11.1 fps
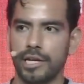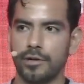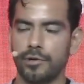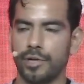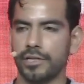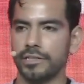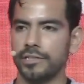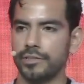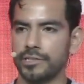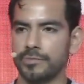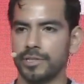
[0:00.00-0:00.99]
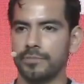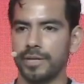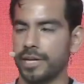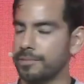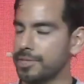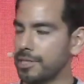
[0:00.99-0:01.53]
quickly you could spin up an
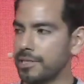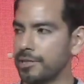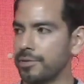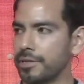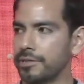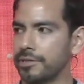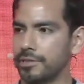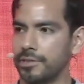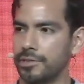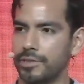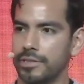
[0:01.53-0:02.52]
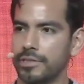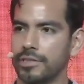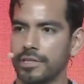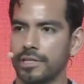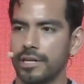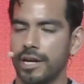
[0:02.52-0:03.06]
app chain, how quickly you could
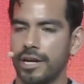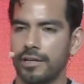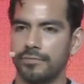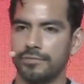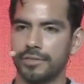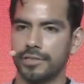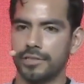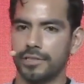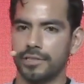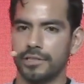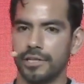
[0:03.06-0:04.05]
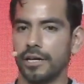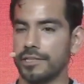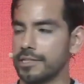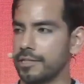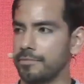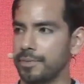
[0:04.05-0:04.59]
have
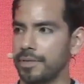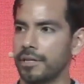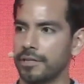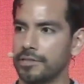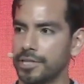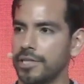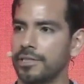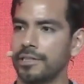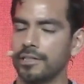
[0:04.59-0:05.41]
content on chain,